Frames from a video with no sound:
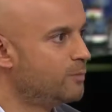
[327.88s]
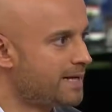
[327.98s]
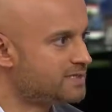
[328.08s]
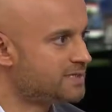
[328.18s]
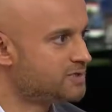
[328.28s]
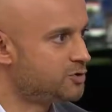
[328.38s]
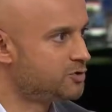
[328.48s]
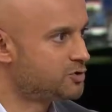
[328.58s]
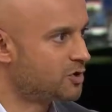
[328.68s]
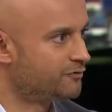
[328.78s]
Messi's
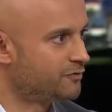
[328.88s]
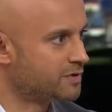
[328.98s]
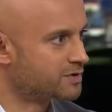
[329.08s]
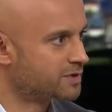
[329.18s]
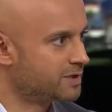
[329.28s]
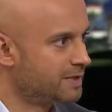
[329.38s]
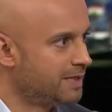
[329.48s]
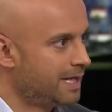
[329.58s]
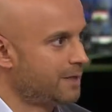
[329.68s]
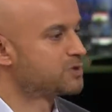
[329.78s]
news conference,
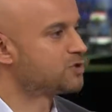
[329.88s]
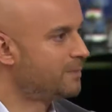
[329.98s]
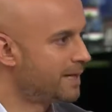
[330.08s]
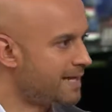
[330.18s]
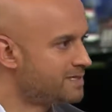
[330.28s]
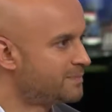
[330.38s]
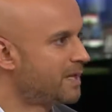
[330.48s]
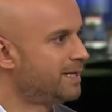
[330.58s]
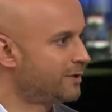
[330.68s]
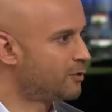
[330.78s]
it was dominated
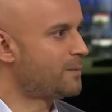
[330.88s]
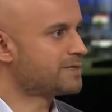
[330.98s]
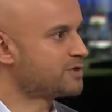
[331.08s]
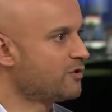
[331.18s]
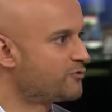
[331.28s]
by Lionel Messi.